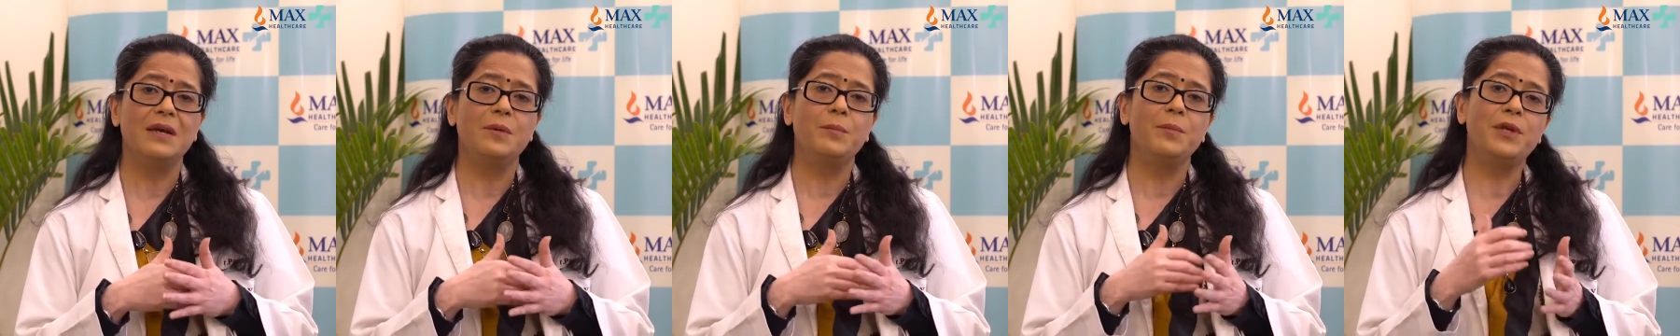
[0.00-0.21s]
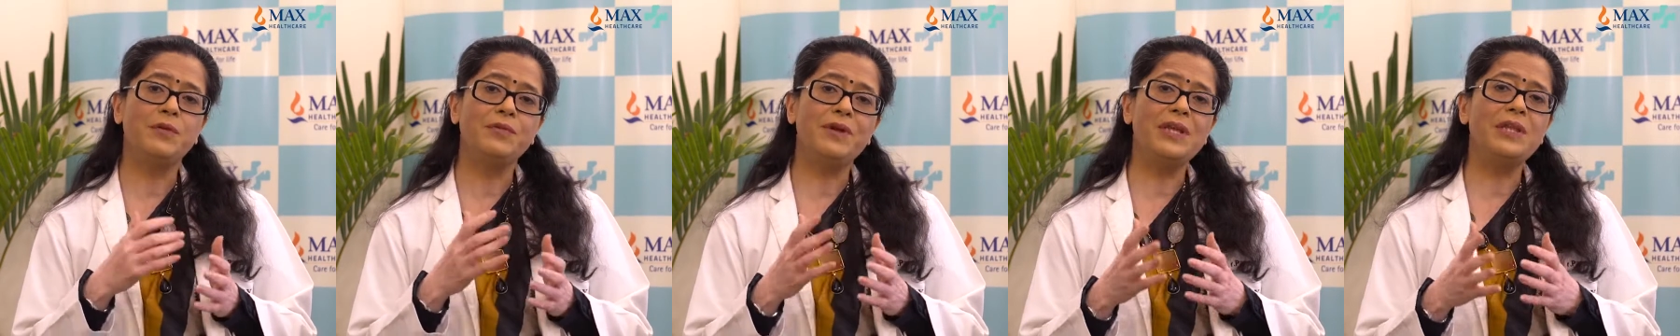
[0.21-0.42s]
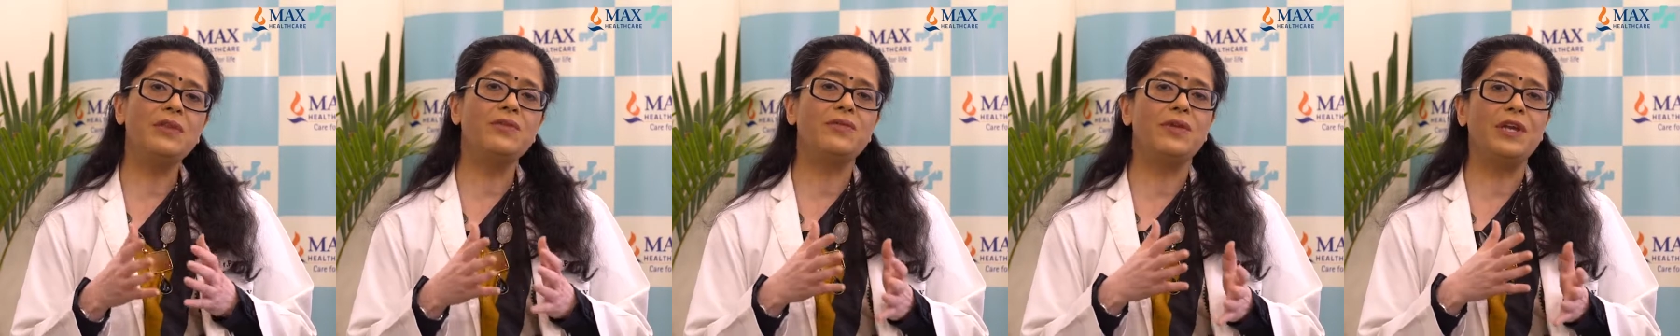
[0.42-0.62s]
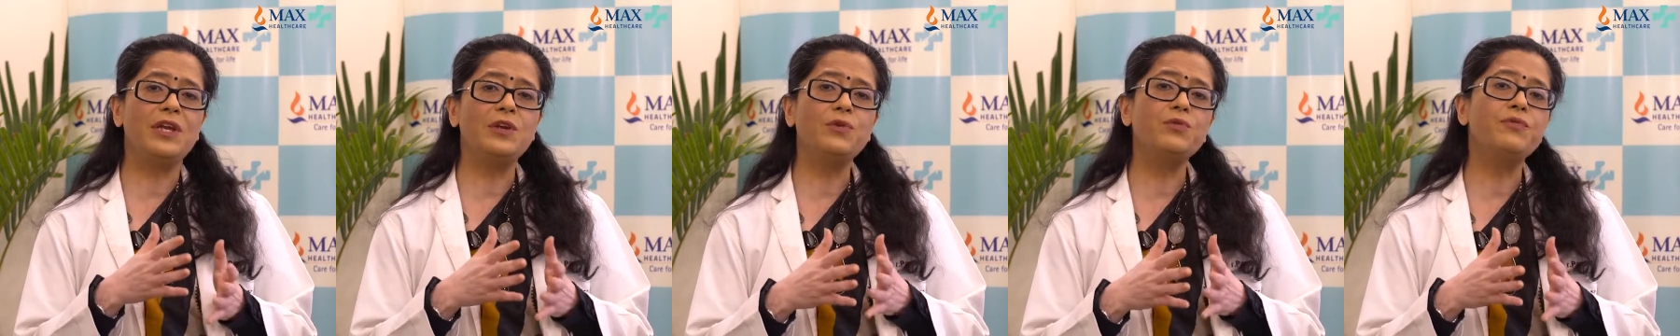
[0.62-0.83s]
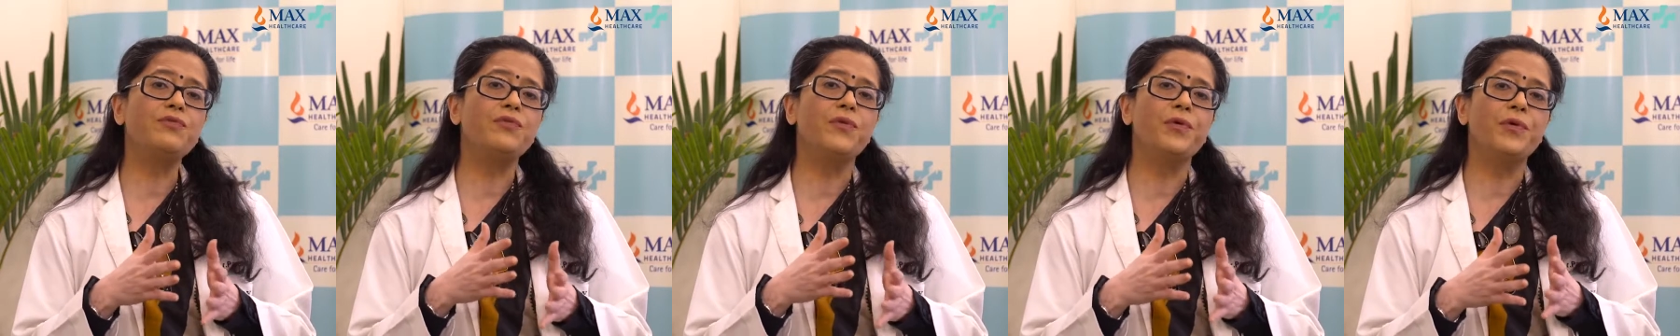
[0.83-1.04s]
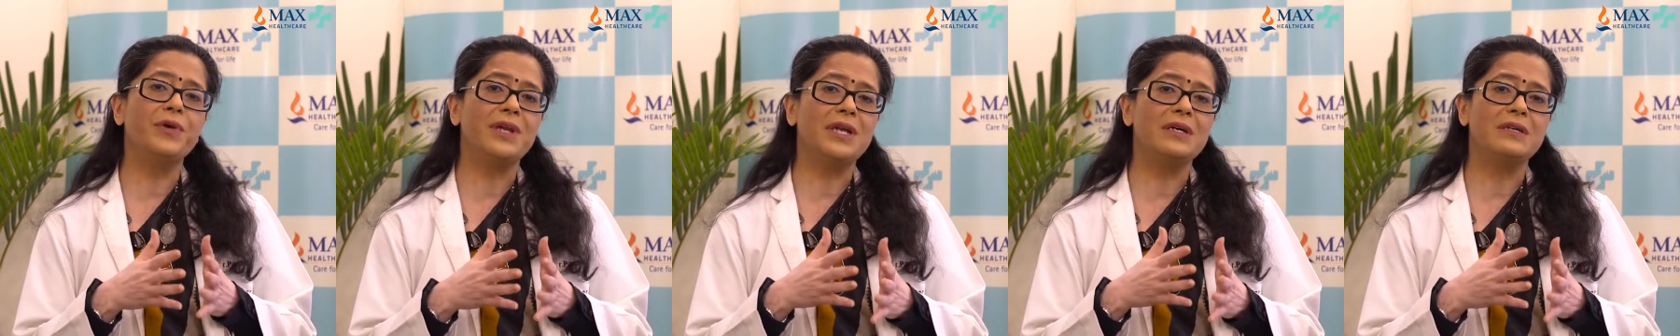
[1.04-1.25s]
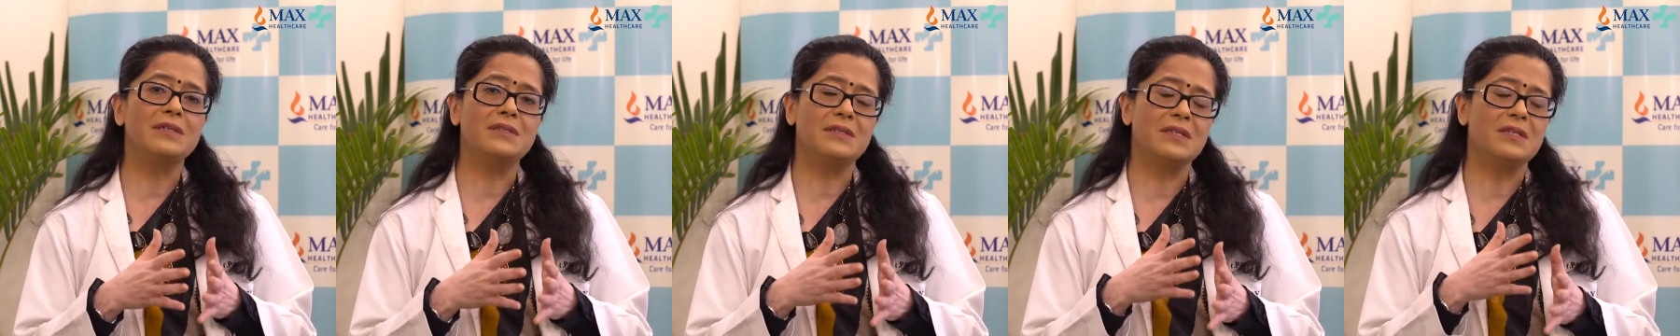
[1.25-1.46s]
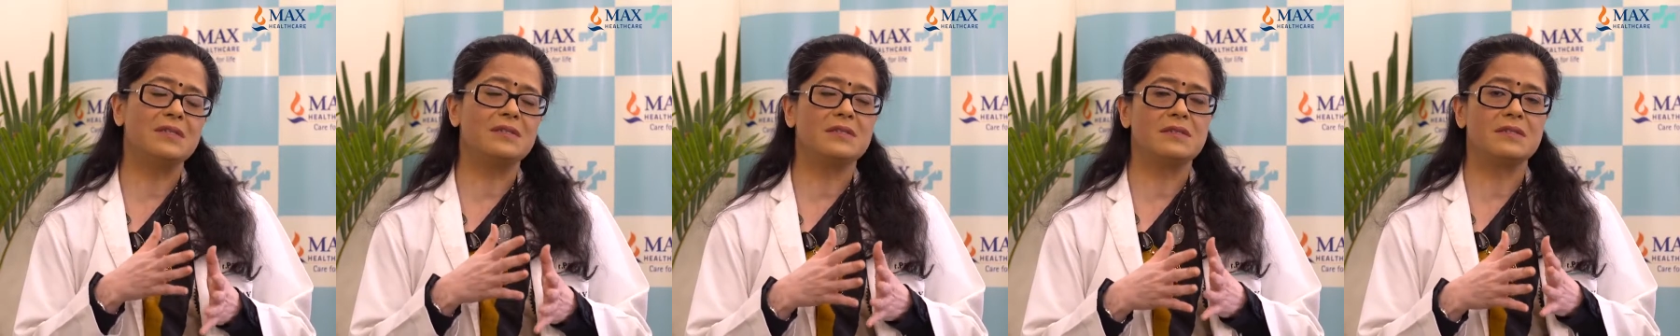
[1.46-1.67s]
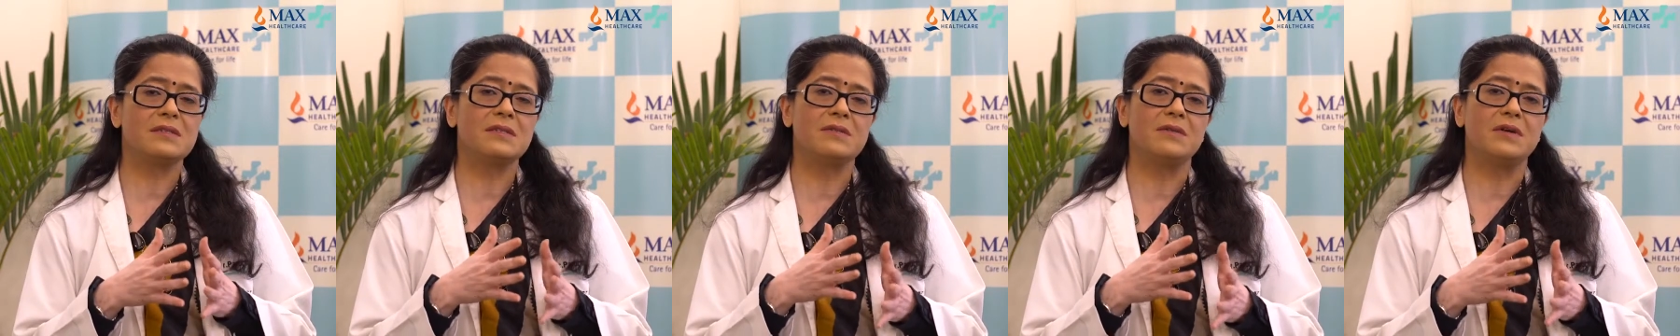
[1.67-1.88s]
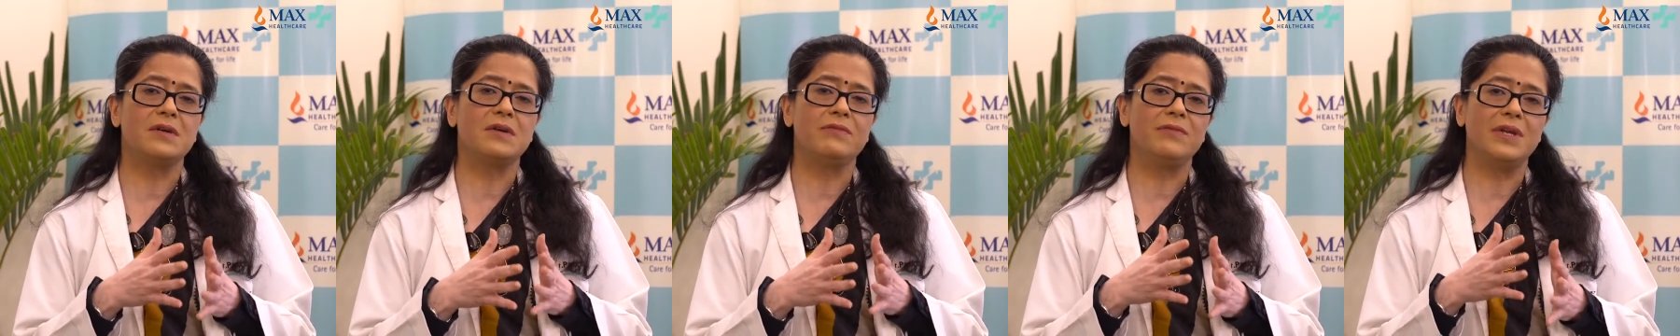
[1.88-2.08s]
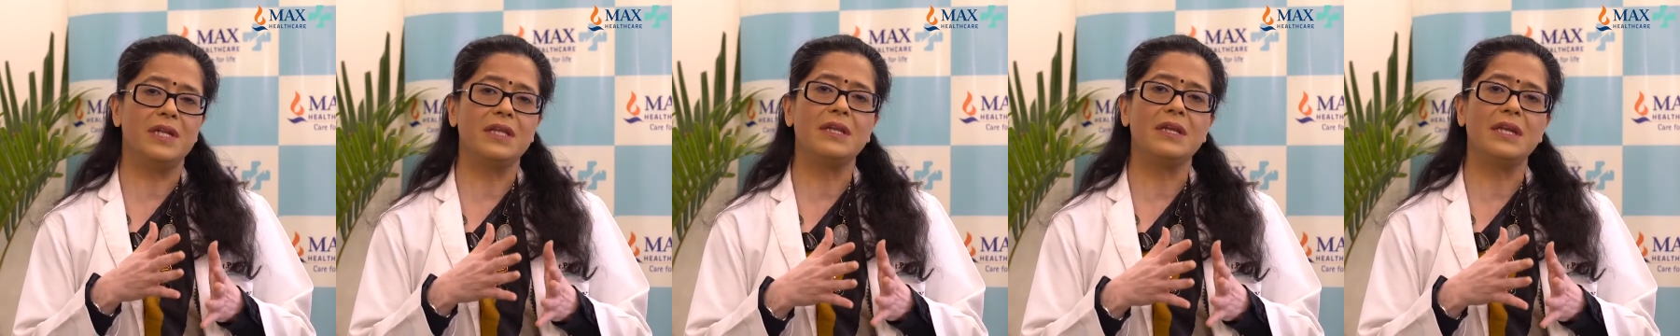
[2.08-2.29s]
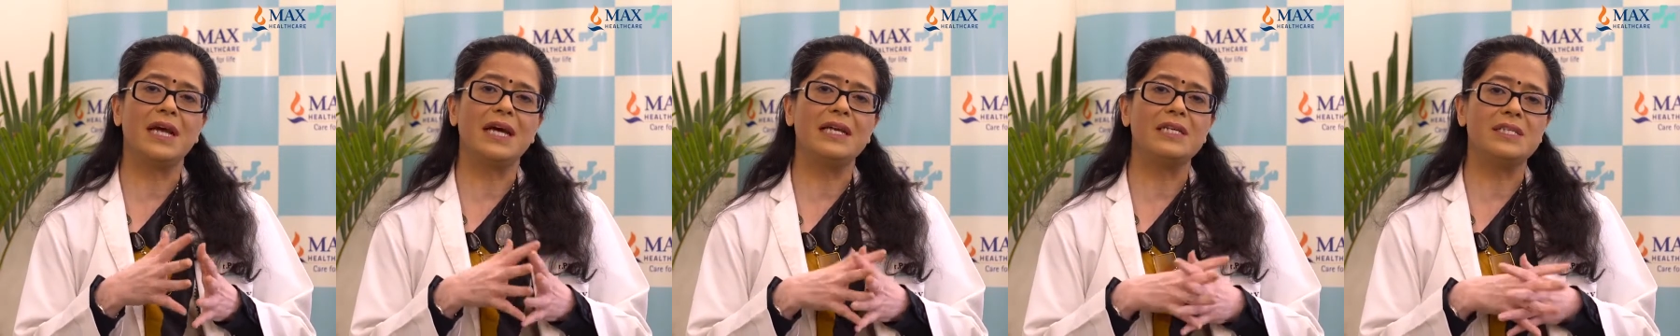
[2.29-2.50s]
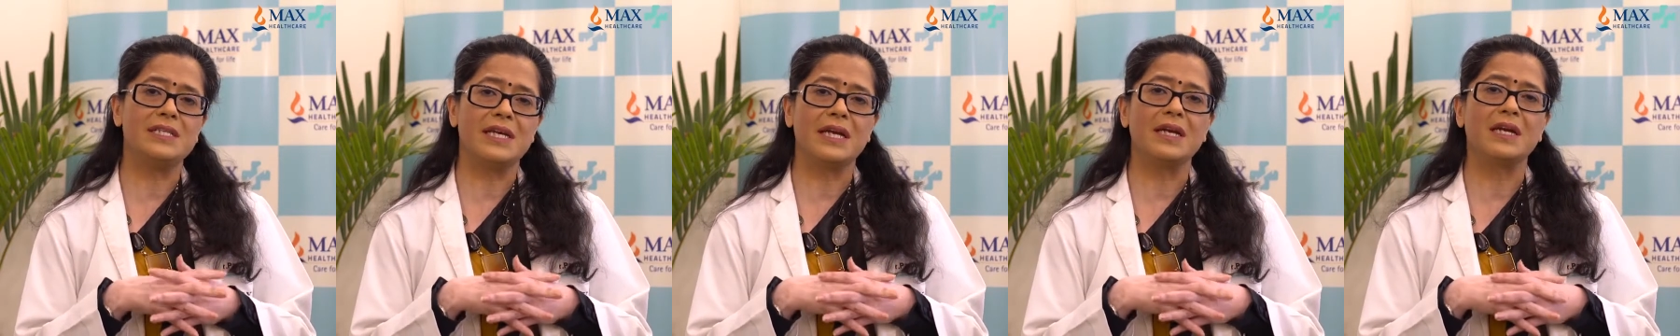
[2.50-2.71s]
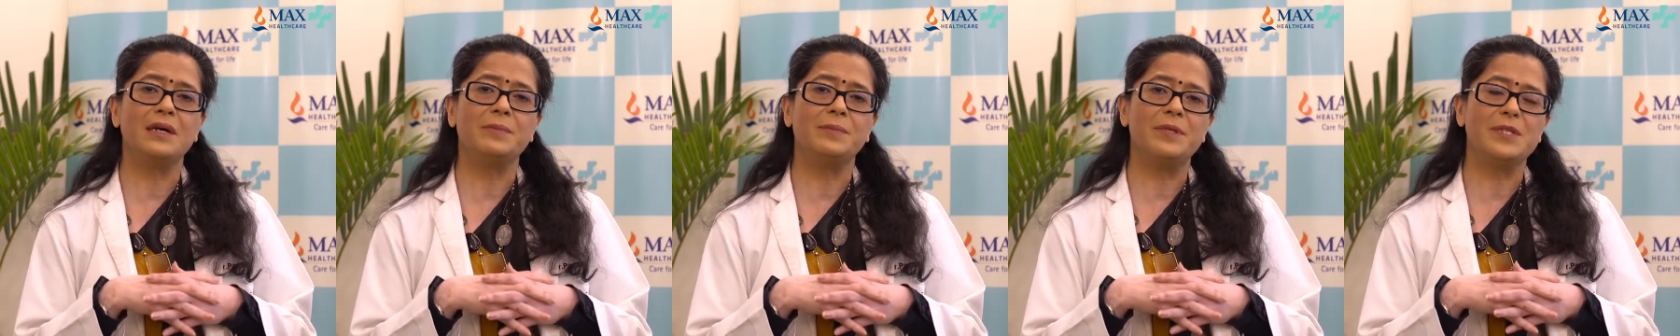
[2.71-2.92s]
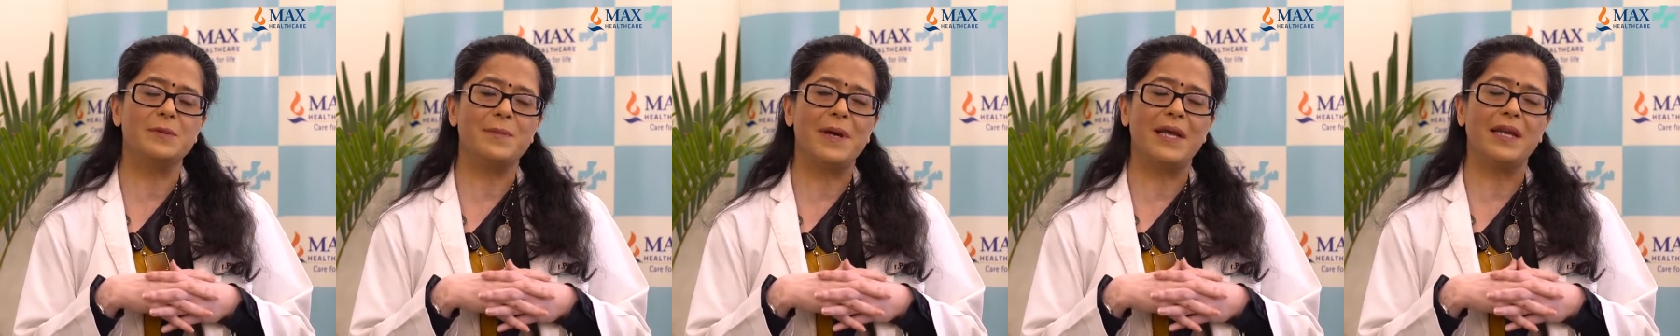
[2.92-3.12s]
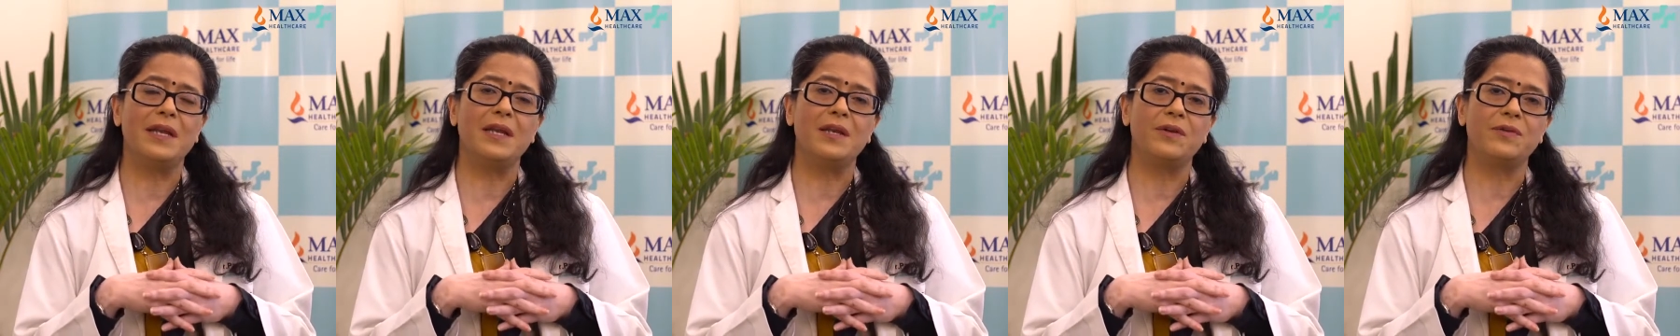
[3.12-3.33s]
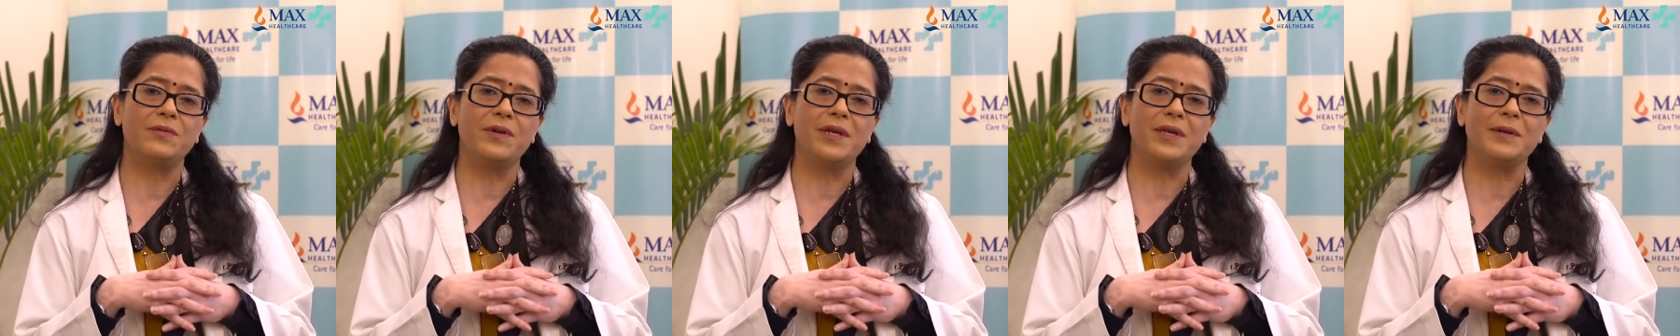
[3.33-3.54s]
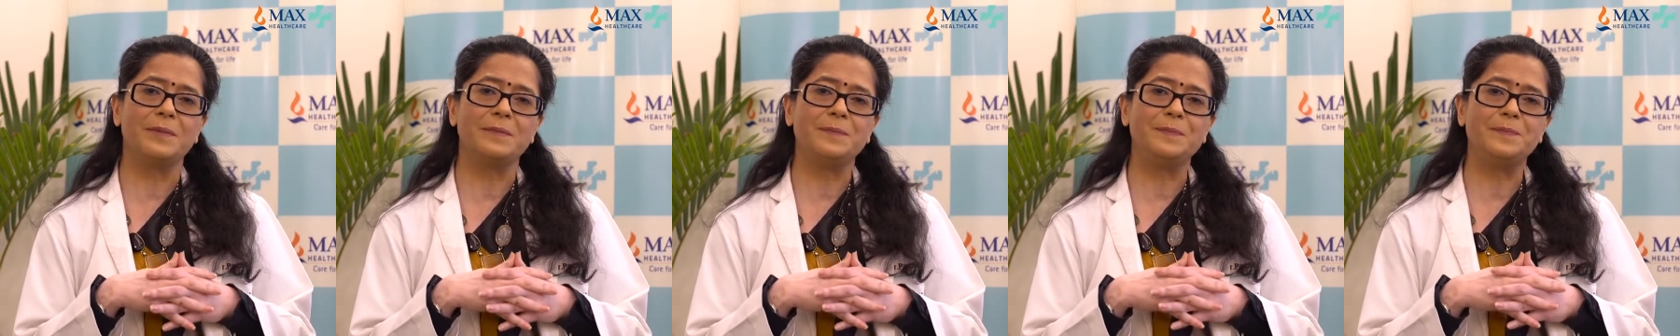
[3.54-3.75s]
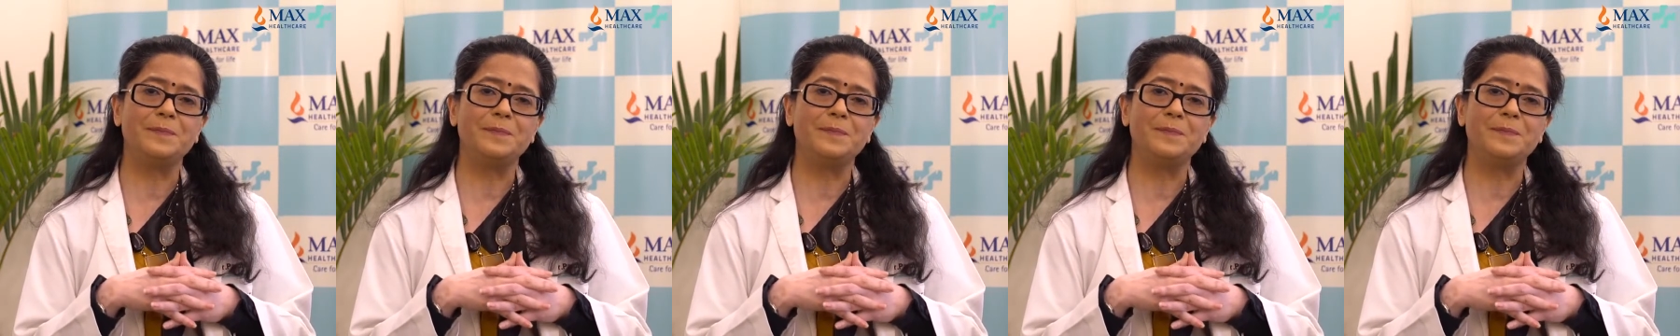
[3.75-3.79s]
between 3 to 4 years is when an eye checkup is mandatory.